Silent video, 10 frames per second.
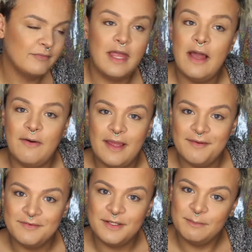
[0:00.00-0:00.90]
I don't
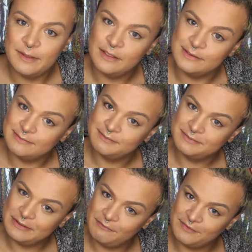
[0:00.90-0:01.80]
have none, but
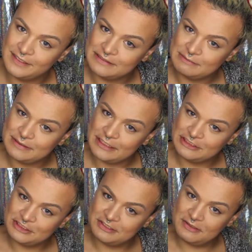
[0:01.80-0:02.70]
don't forget to put that shit